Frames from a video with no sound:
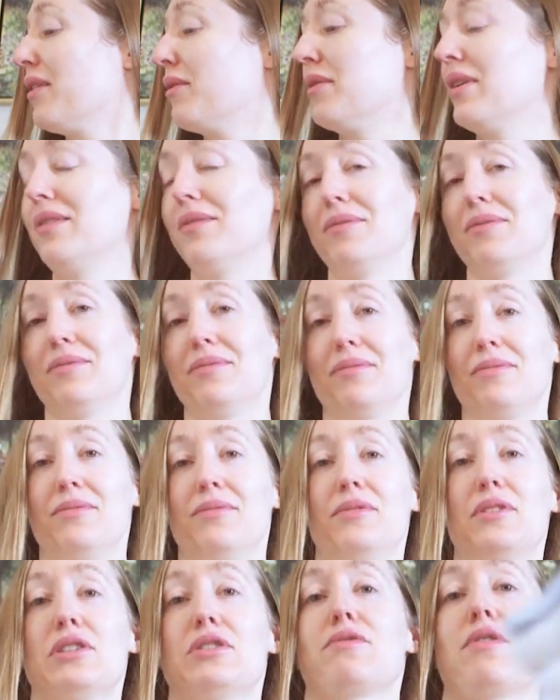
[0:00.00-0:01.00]
Well,
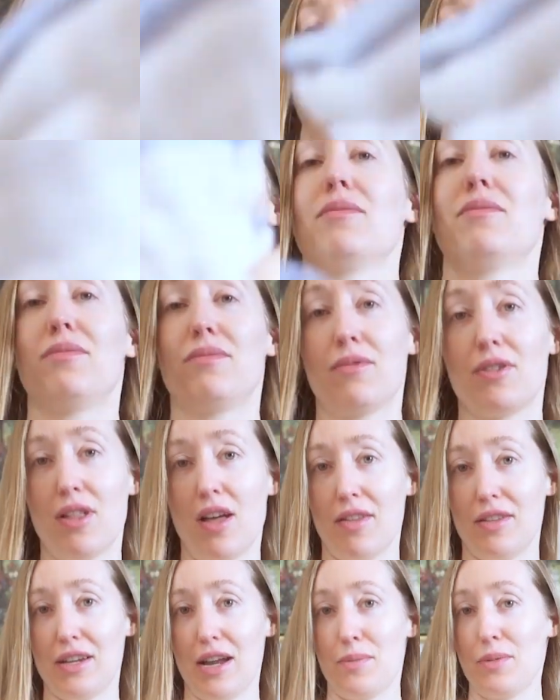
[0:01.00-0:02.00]
scrubby
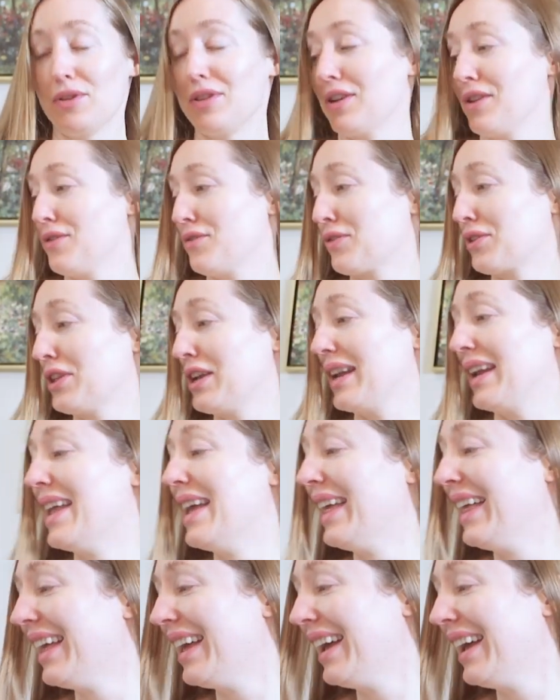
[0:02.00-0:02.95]
cloth diapers that I use for cleaning.